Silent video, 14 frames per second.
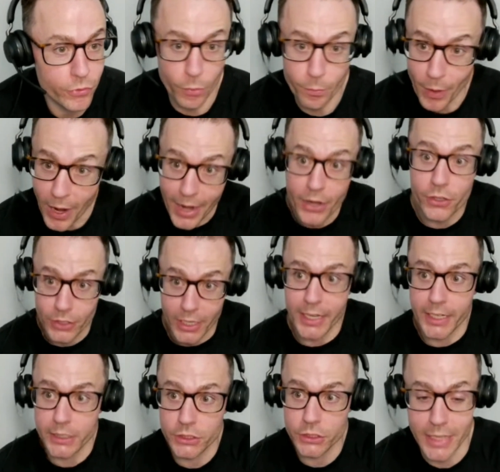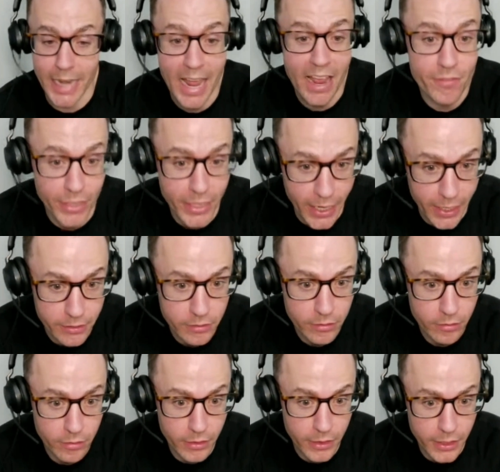buyers, I guess, to navigate
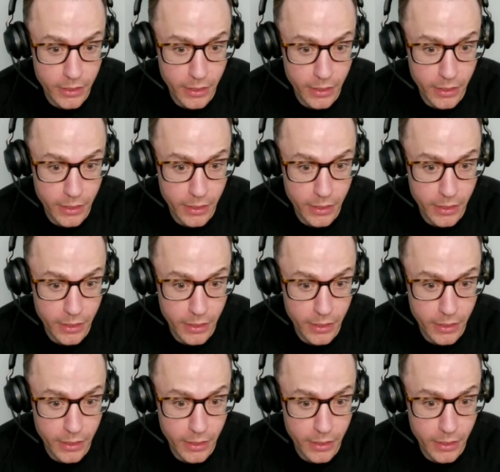the